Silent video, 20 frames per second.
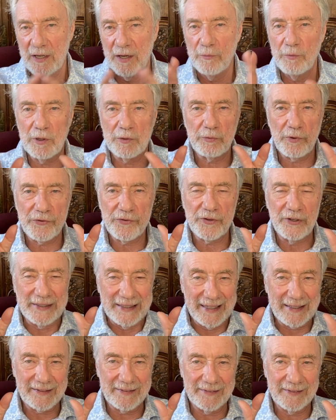What was
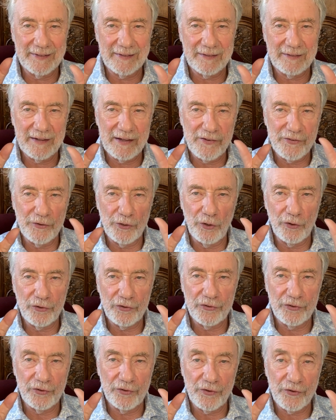connecting these
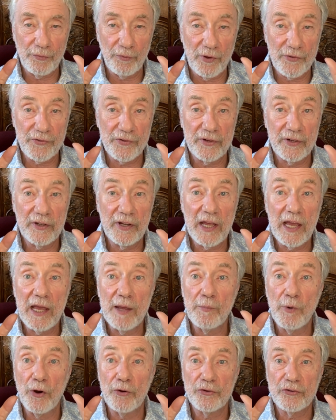notions was the
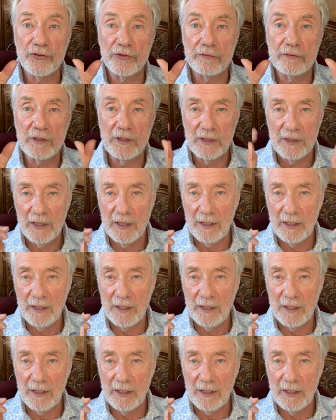emotion.